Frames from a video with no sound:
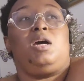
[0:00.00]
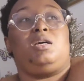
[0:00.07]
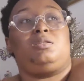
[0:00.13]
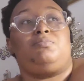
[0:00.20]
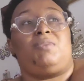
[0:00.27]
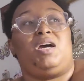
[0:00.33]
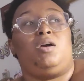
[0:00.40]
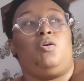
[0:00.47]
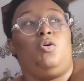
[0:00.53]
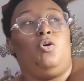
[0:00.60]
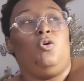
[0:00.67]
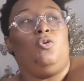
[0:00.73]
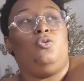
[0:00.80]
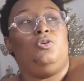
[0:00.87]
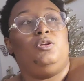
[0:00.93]
as my
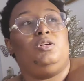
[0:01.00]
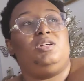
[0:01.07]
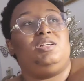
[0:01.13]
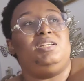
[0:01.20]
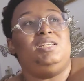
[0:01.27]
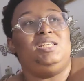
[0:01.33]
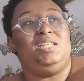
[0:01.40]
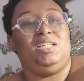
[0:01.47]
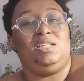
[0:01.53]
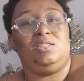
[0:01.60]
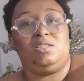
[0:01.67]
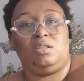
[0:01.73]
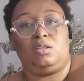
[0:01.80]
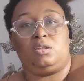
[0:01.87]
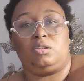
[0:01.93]
own
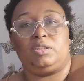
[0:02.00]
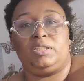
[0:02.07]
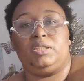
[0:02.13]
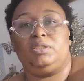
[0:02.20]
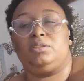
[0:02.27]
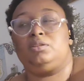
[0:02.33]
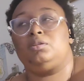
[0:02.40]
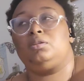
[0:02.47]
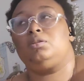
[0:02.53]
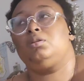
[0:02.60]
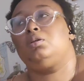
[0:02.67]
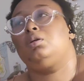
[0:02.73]
needs increase.